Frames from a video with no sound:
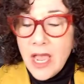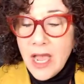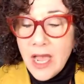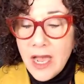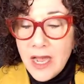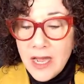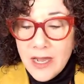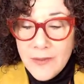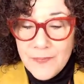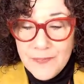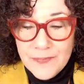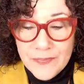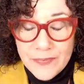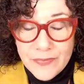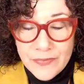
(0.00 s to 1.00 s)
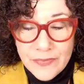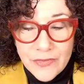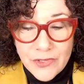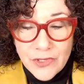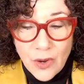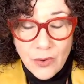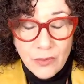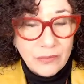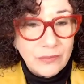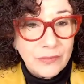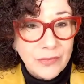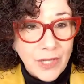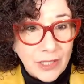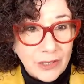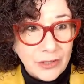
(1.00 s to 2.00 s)
um, so
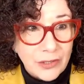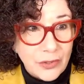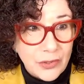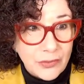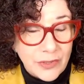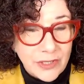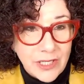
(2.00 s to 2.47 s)
got the nose ring